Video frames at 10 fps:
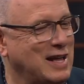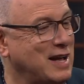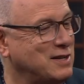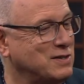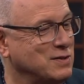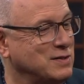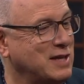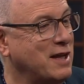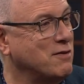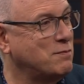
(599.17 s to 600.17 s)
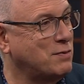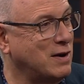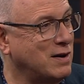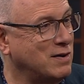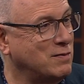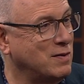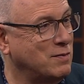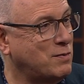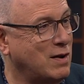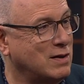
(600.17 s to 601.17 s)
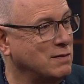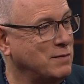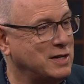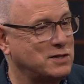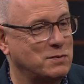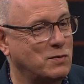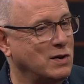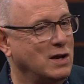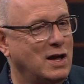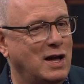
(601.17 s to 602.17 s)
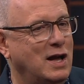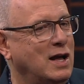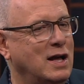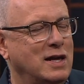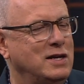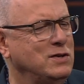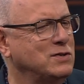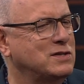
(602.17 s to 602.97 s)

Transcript: National Day of Prayer mm -hmm. proclamation, where he